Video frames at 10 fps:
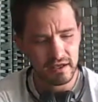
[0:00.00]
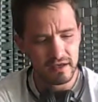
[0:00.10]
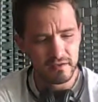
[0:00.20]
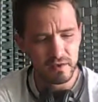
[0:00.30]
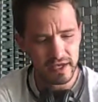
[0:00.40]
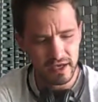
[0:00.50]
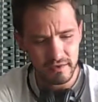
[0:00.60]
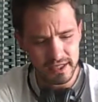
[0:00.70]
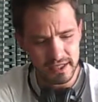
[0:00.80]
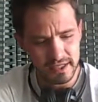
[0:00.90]
When it
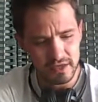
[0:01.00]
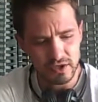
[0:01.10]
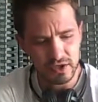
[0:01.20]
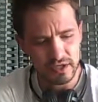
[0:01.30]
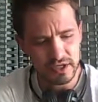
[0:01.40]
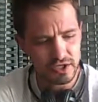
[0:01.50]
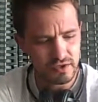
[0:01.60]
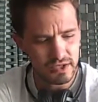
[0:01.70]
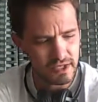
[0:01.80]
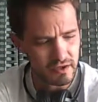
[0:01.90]
comes to social
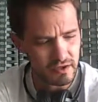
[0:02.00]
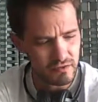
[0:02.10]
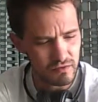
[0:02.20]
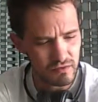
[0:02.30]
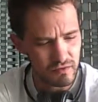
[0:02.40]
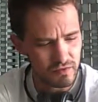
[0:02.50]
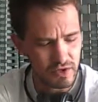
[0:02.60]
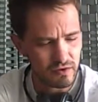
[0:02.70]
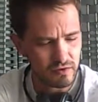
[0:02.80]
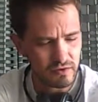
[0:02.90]
issues, they're
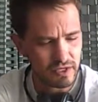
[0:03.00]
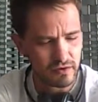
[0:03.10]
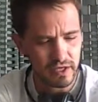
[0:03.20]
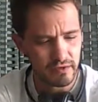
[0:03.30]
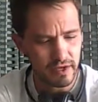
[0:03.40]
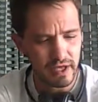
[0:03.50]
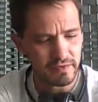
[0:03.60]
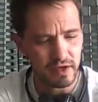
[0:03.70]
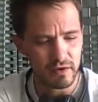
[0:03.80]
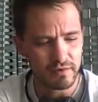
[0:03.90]
literally right up
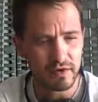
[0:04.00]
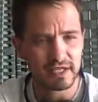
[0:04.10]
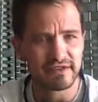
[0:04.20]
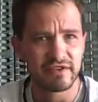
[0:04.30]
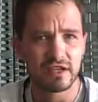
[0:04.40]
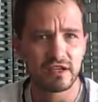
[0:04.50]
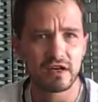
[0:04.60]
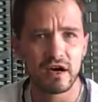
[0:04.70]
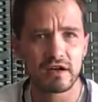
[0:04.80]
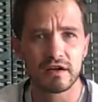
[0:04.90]
there with BuzzFeed and
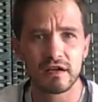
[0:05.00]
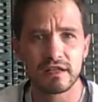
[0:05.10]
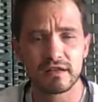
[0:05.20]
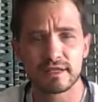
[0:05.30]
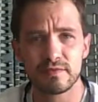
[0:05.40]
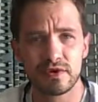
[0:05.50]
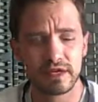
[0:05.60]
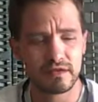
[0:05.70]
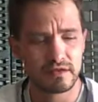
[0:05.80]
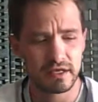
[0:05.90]
Gawker at this point.
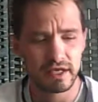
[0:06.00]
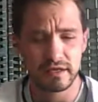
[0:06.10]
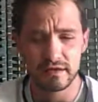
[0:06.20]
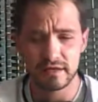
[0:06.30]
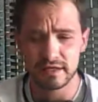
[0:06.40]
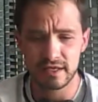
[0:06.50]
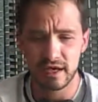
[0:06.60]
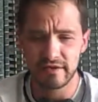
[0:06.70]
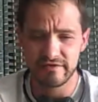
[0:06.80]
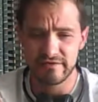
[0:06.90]
And it's
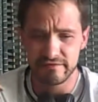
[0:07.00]
kind of